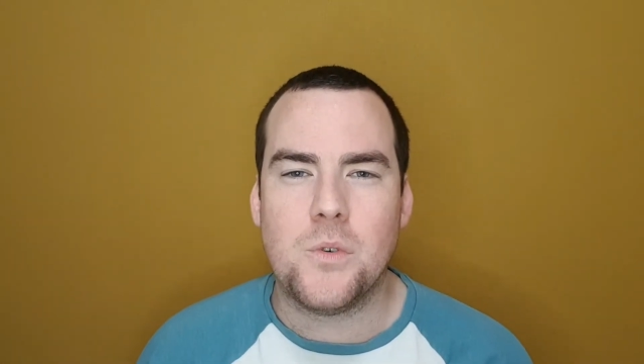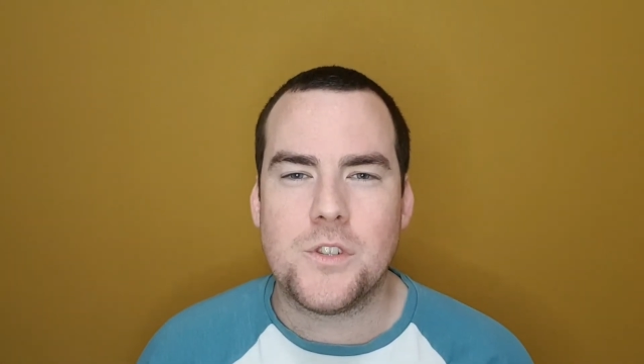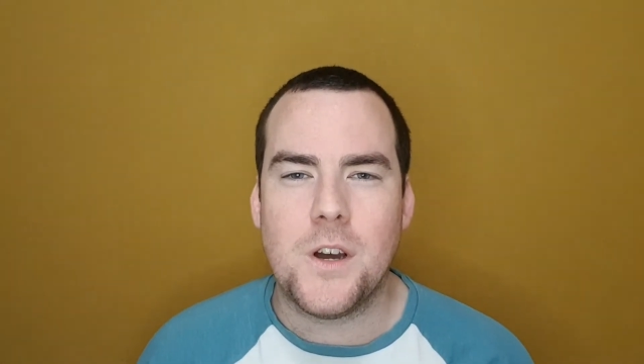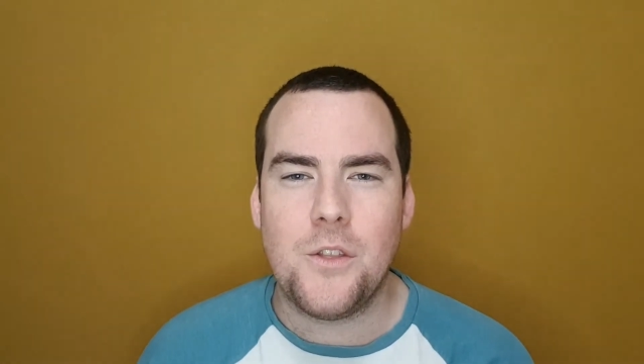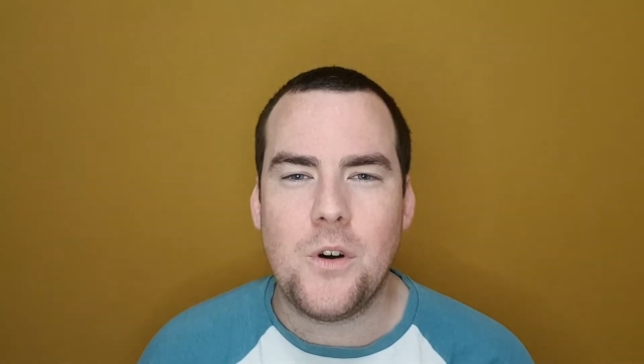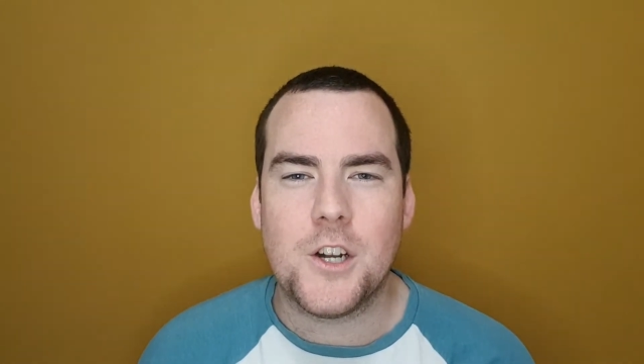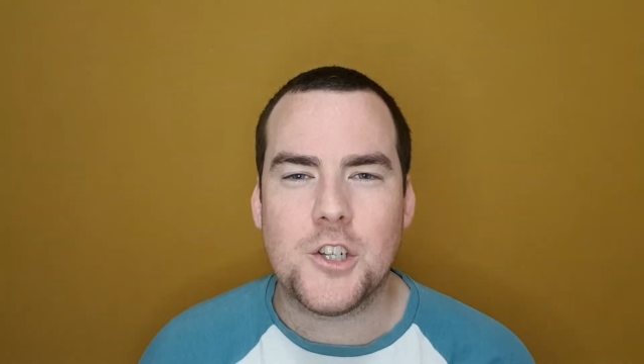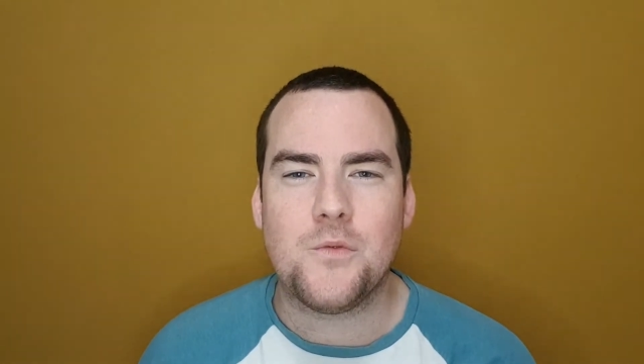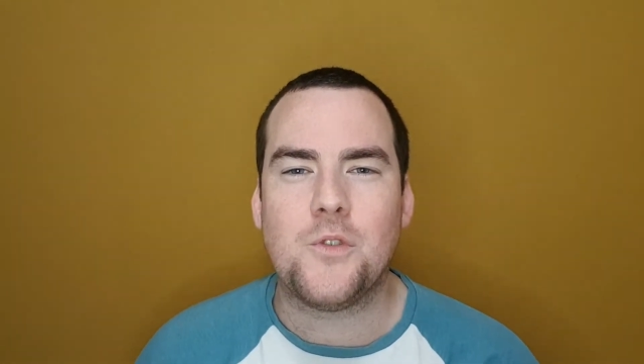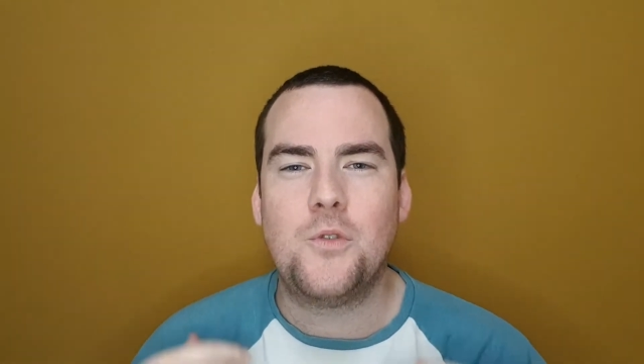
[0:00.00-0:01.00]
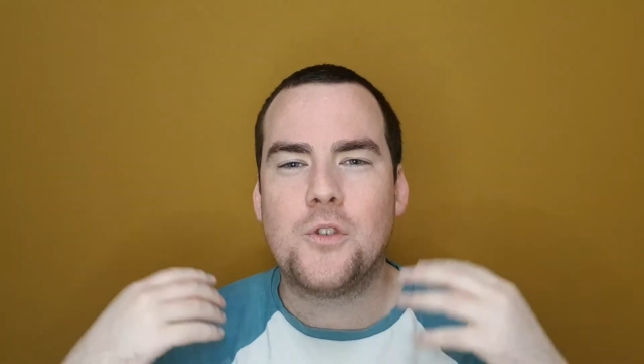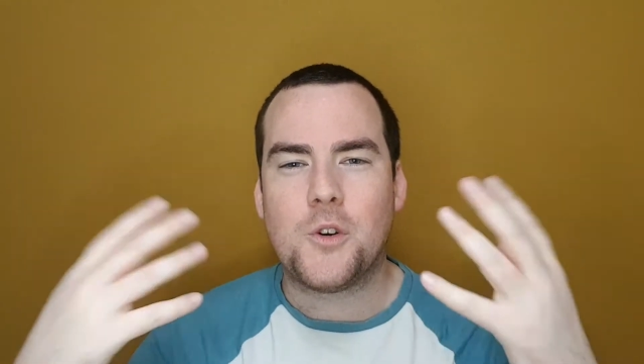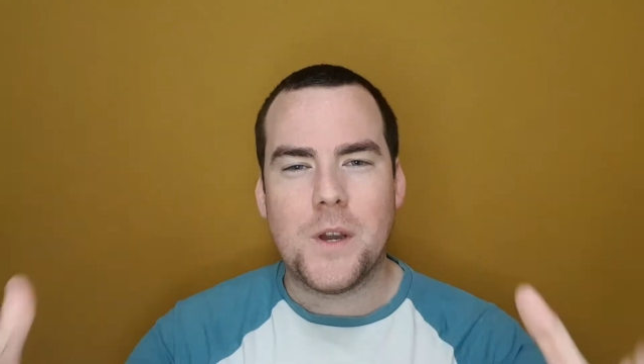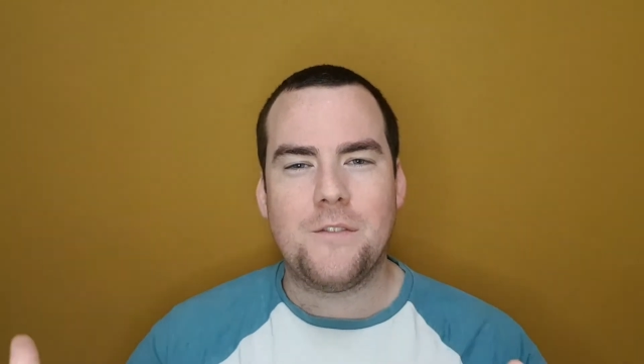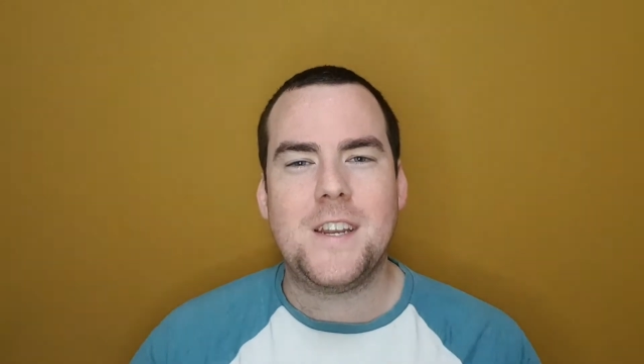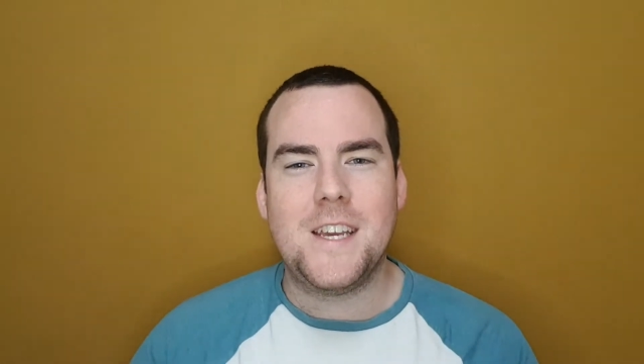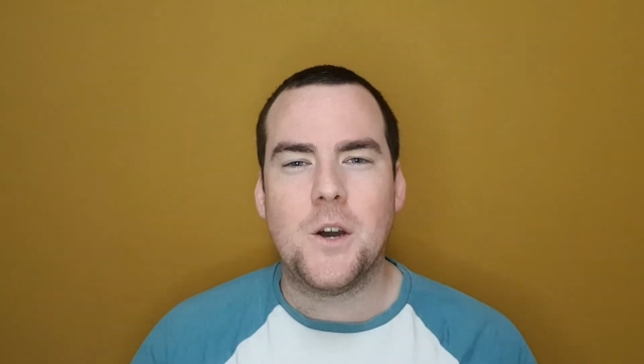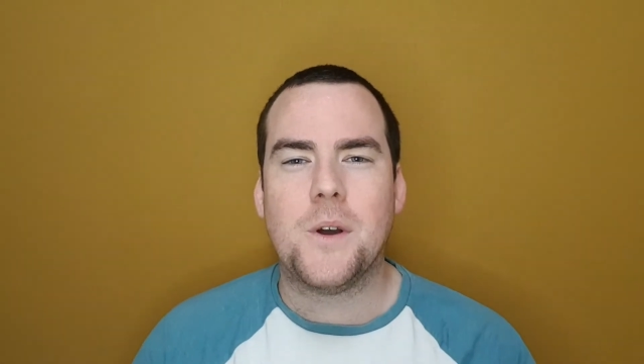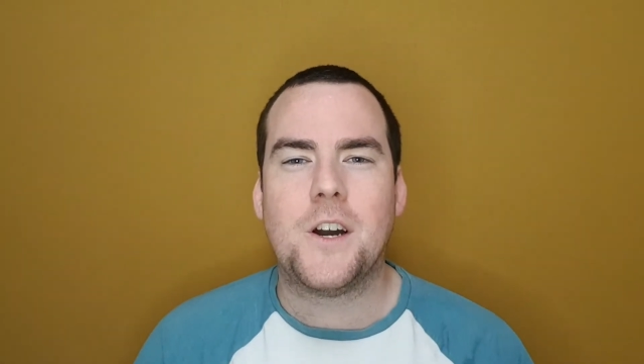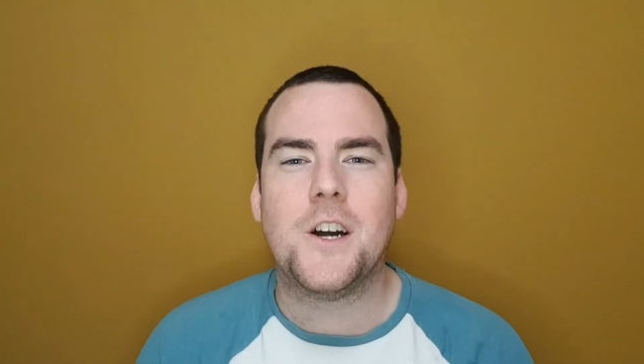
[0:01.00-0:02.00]
So I thought I'd just record a quick video
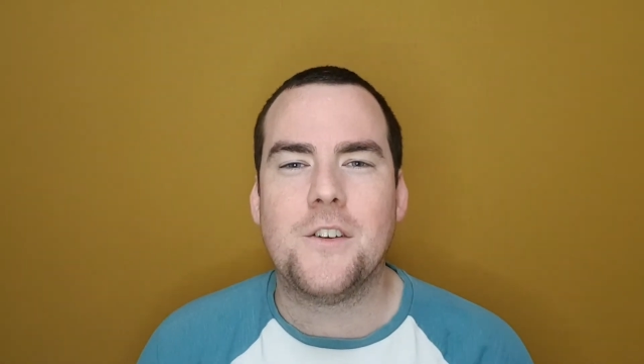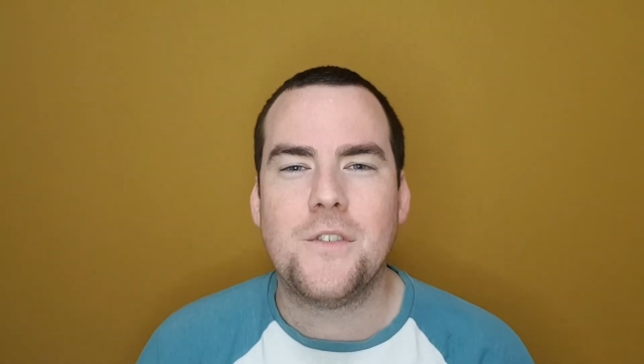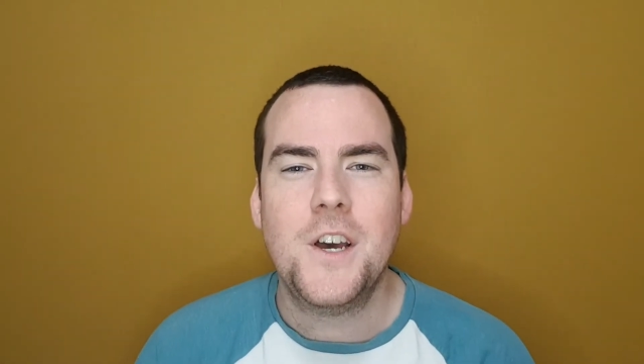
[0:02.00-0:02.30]
and kind of